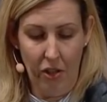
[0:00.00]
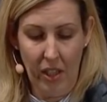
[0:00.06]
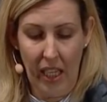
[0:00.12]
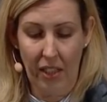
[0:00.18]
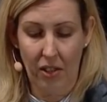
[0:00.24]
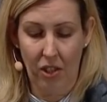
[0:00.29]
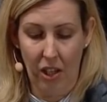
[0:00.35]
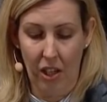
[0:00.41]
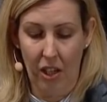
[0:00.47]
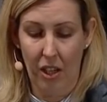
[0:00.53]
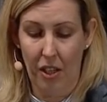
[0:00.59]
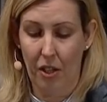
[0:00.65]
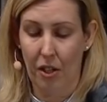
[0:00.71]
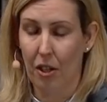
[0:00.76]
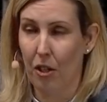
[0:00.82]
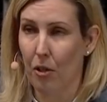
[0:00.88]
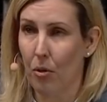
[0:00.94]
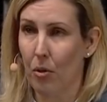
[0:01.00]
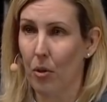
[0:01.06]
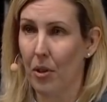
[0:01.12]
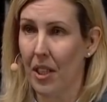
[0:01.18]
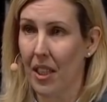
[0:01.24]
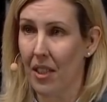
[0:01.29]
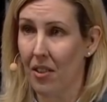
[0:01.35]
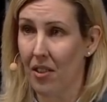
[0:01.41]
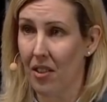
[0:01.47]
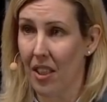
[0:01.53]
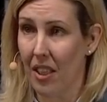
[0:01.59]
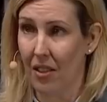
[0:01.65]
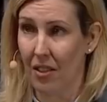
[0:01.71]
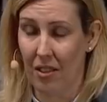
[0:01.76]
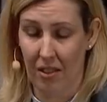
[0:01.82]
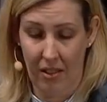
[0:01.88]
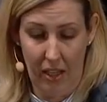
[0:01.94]
You get to learn who your audience
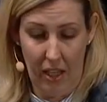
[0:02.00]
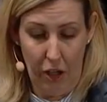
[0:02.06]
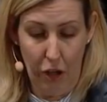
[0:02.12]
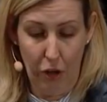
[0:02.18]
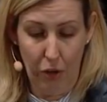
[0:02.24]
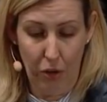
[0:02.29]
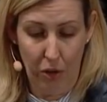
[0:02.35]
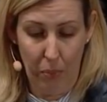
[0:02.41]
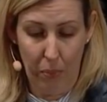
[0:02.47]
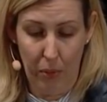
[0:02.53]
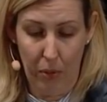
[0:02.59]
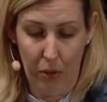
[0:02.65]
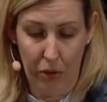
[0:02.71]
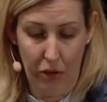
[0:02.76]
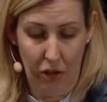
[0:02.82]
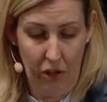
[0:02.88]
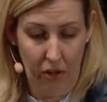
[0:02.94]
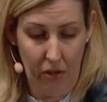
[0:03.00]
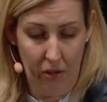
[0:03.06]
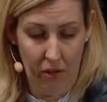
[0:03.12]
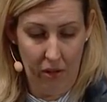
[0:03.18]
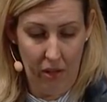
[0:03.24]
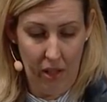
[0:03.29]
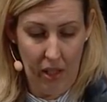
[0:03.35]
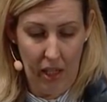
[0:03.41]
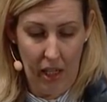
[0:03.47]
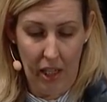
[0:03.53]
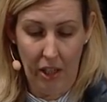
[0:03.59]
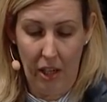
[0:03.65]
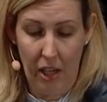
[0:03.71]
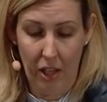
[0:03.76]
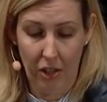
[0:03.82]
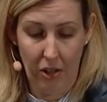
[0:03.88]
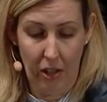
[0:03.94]
is and who supports you. A
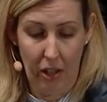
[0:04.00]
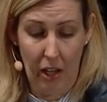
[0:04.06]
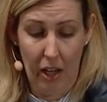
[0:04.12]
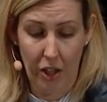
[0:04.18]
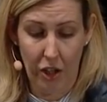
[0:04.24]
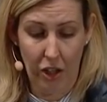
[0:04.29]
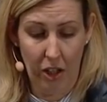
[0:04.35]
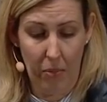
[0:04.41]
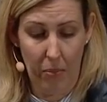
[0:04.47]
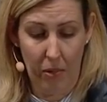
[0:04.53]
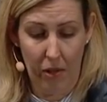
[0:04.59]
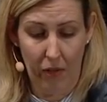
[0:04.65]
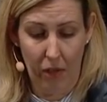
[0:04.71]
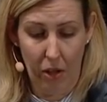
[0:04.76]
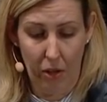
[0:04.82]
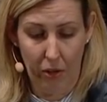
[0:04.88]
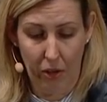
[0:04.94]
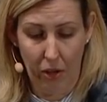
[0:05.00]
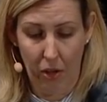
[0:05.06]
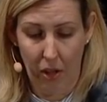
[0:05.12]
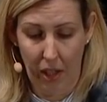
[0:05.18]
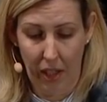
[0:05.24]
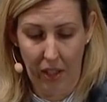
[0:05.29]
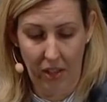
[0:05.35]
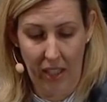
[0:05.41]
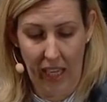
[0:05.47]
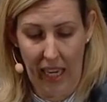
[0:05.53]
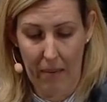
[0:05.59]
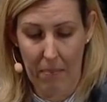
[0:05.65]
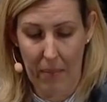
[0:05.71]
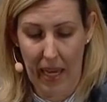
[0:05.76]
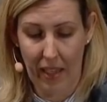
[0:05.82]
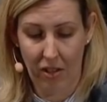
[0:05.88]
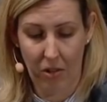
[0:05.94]
large number of old colleagues
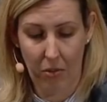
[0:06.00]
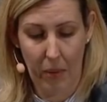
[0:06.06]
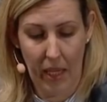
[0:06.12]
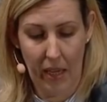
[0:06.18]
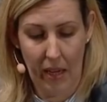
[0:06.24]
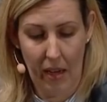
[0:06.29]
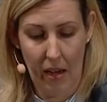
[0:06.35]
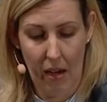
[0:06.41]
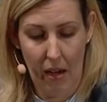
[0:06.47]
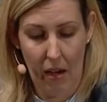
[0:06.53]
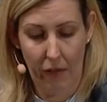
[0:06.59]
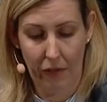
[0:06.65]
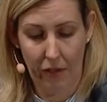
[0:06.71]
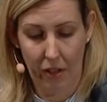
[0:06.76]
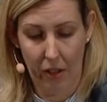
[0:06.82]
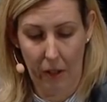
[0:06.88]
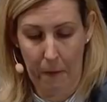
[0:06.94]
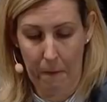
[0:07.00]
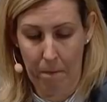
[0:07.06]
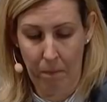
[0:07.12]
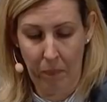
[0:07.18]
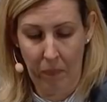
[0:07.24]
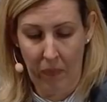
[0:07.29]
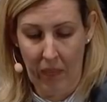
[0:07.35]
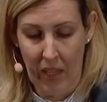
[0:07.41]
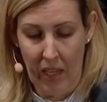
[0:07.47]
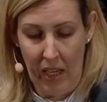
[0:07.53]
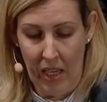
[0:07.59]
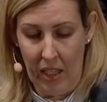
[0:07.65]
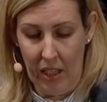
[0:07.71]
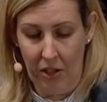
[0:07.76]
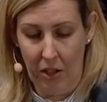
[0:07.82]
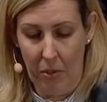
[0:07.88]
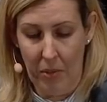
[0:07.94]
came back to me after
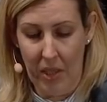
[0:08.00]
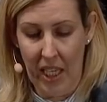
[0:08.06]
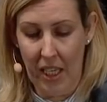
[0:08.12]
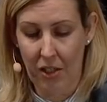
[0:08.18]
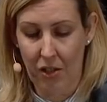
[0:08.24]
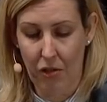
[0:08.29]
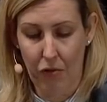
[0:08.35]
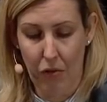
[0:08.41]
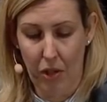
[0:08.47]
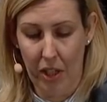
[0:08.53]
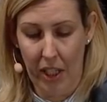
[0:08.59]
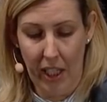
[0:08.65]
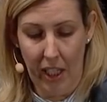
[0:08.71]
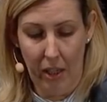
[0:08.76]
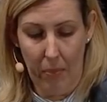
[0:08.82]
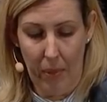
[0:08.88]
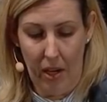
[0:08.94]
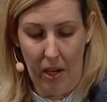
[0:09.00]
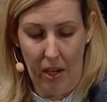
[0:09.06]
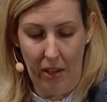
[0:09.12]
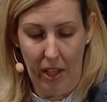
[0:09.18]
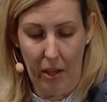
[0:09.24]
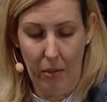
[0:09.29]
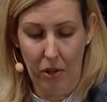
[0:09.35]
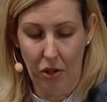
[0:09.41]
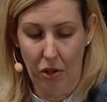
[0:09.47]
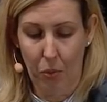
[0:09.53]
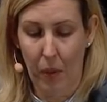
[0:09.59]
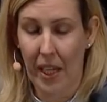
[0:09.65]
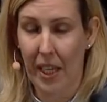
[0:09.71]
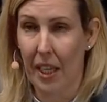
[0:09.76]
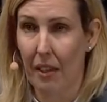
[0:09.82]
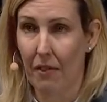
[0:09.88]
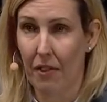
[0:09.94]
some years of working apart. They were just
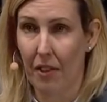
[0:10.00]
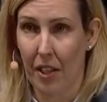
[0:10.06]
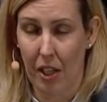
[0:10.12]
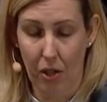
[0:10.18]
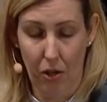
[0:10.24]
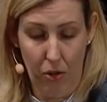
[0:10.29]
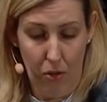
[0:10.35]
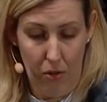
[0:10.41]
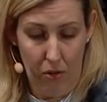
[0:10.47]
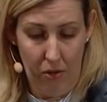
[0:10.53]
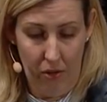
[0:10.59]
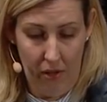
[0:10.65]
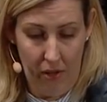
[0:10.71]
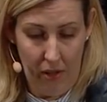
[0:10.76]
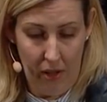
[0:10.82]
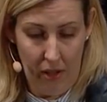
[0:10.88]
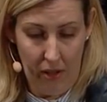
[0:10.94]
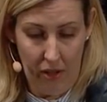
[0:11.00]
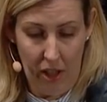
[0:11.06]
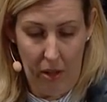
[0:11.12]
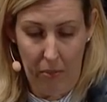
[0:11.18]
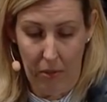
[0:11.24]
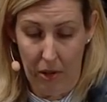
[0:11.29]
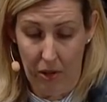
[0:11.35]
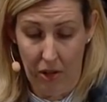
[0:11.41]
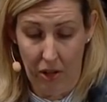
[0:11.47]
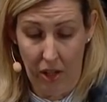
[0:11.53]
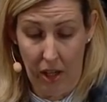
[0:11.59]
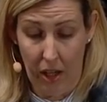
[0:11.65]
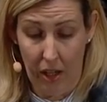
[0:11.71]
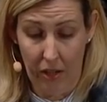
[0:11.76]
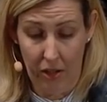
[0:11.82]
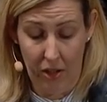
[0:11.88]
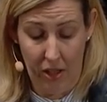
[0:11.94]
waiting for the call. Some who had
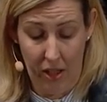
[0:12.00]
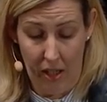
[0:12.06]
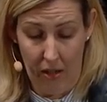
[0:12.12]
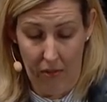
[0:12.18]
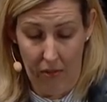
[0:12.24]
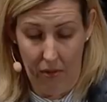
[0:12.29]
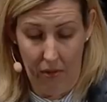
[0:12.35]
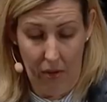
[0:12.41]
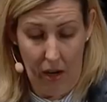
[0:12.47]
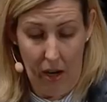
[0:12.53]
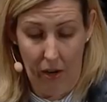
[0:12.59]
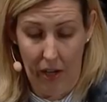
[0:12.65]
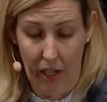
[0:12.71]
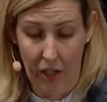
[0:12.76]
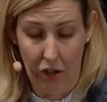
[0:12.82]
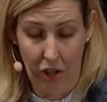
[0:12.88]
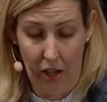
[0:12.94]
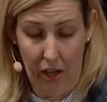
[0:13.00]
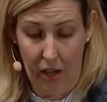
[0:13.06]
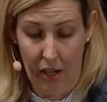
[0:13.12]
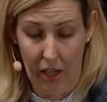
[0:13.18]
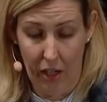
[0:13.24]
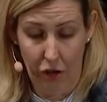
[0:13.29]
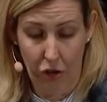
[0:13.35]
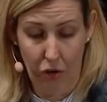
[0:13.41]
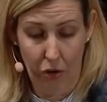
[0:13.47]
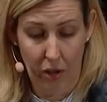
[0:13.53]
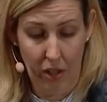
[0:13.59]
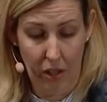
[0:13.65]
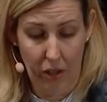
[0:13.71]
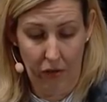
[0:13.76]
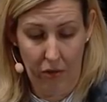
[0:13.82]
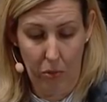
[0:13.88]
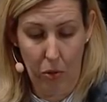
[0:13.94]
staged at RHR had
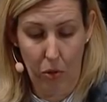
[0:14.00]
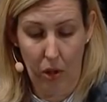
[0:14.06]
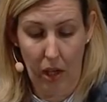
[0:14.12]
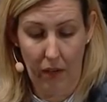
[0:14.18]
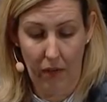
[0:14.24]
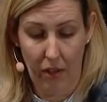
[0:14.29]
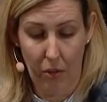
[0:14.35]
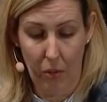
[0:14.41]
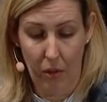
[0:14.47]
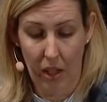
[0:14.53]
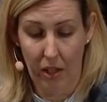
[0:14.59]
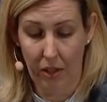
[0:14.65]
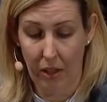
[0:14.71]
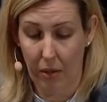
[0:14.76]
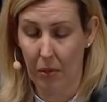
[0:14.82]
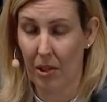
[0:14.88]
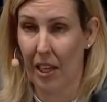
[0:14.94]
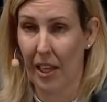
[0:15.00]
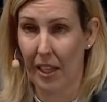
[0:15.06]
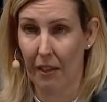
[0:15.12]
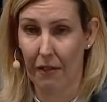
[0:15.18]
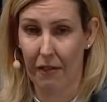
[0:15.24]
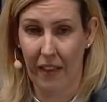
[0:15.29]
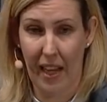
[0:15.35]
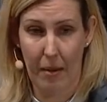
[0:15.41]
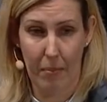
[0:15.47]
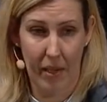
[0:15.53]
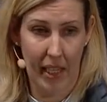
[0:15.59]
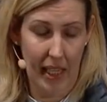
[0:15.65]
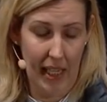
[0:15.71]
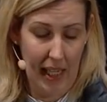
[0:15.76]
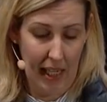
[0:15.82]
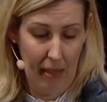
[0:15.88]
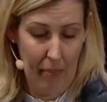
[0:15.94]
joined us from all over the world. It was like a
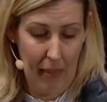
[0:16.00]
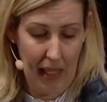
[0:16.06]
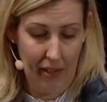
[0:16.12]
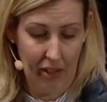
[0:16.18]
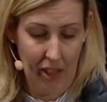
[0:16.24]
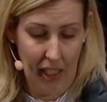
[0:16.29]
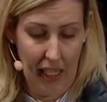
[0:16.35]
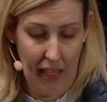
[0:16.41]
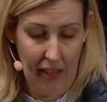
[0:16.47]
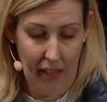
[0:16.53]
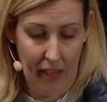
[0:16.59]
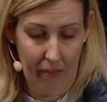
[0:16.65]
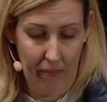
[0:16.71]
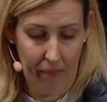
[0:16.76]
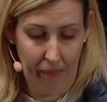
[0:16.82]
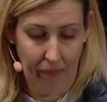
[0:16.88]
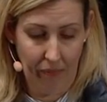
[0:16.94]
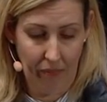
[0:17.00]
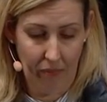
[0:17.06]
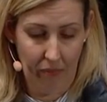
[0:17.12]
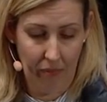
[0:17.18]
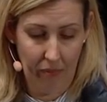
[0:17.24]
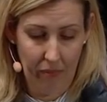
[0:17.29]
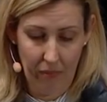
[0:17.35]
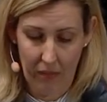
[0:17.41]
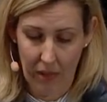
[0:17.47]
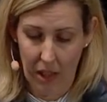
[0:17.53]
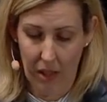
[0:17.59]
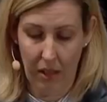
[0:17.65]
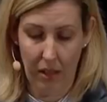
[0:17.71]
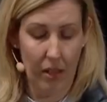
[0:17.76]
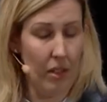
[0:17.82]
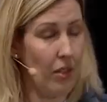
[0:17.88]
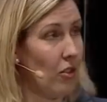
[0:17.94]
family getting back together.
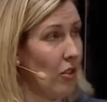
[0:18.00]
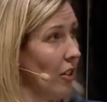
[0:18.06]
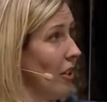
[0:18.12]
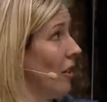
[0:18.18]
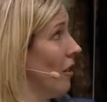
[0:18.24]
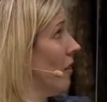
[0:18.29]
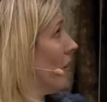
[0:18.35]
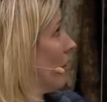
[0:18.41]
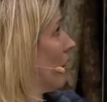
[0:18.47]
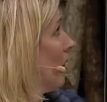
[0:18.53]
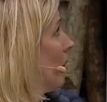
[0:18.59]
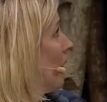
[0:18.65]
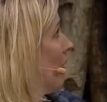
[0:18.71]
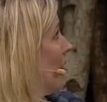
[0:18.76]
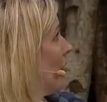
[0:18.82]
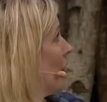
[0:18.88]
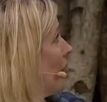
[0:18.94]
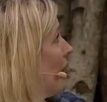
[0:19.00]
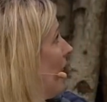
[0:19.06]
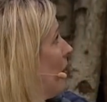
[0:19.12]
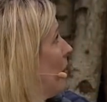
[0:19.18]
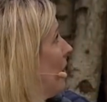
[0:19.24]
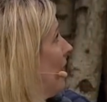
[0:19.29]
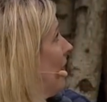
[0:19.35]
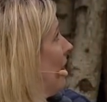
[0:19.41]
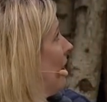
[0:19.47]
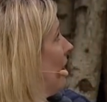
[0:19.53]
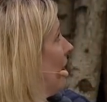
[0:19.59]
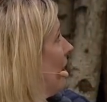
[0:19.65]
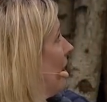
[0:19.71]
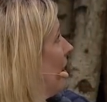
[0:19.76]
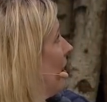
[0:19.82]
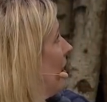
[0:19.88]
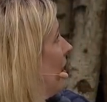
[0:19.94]
I'm going to show you some of those family.
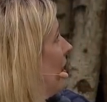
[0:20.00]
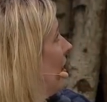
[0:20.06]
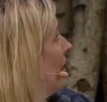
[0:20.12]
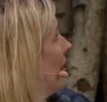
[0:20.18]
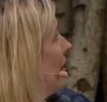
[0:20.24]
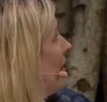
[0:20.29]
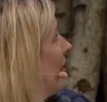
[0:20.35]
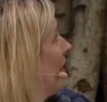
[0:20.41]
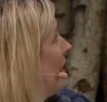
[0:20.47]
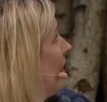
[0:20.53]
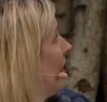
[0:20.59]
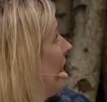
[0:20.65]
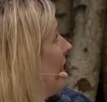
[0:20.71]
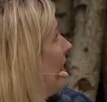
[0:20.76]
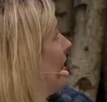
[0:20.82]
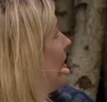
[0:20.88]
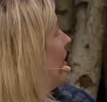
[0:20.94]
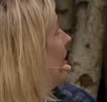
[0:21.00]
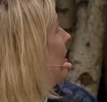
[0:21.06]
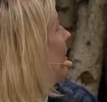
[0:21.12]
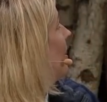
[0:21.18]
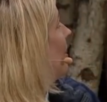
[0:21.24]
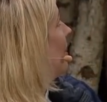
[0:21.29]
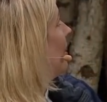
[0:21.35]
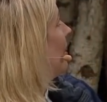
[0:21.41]
There they are.